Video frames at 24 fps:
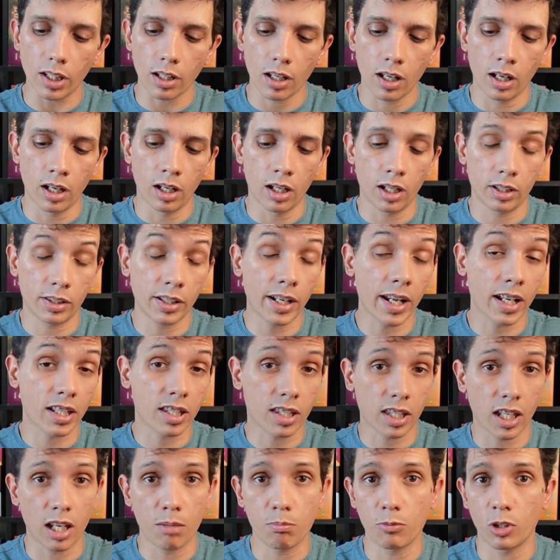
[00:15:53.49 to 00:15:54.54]
The
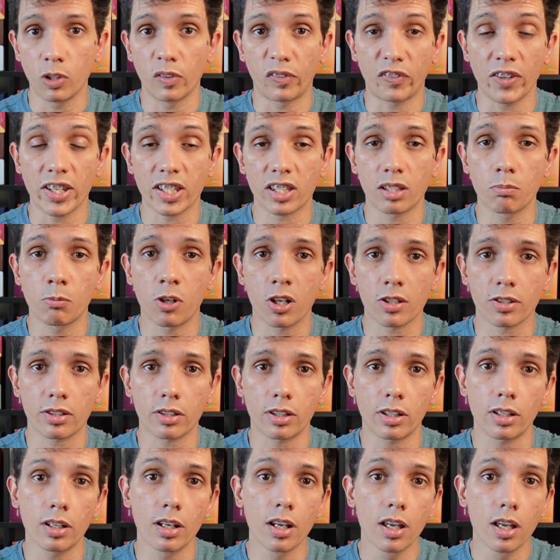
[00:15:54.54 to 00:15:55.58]
next time you face the
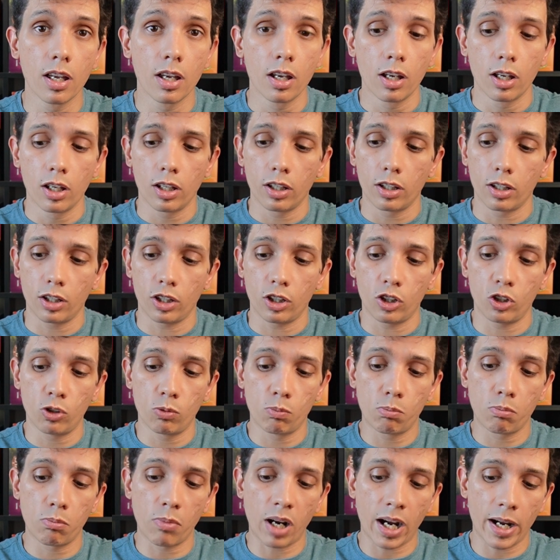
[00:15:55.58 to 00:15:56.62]
monster, you
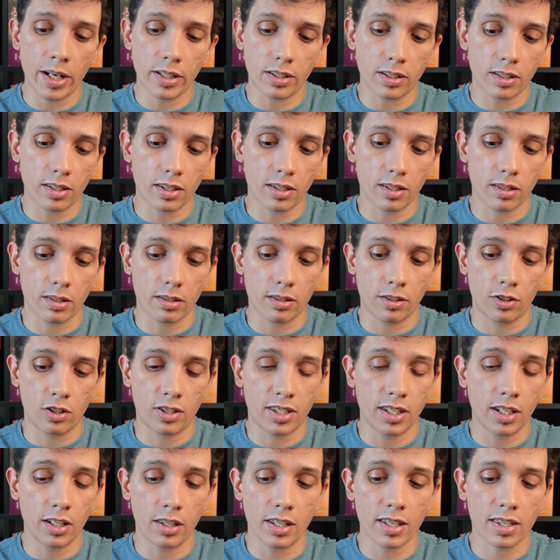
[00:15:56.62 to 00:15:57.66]
might
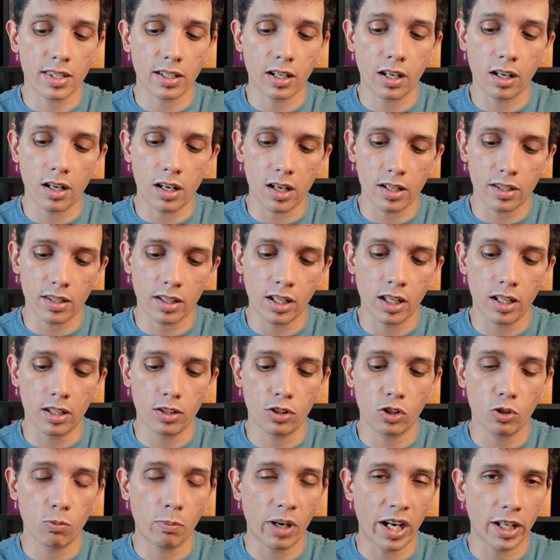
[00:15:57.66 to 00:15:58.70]
see this card
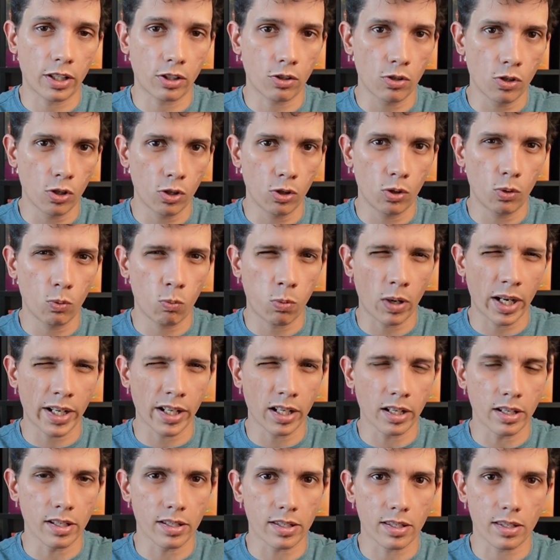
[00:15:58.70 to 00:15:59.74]
and you might know what
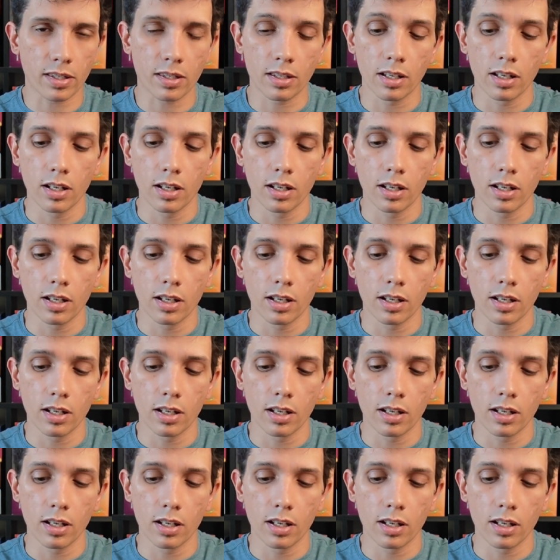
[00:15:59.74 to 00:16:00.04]
it is.